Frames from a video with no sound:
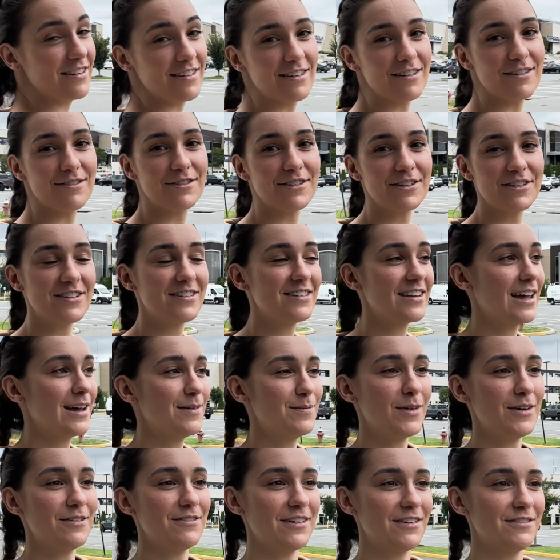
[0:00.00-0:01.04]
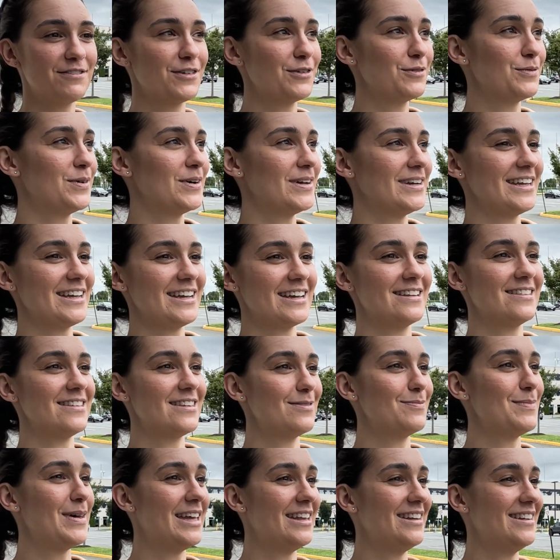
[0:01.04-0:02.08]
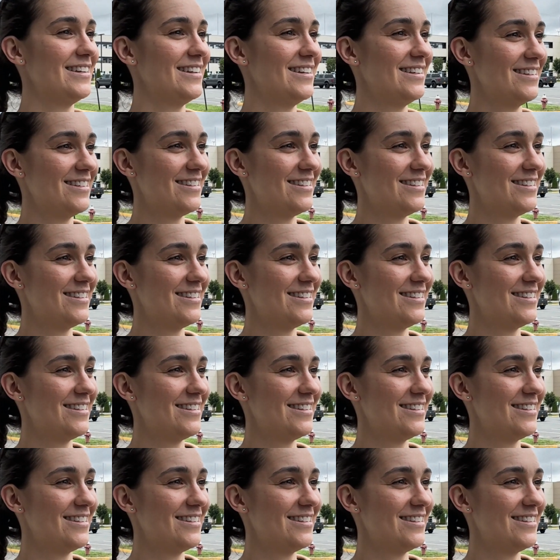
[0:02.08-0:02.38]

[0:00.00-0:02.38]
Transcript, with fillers: the first time I've ever won against men.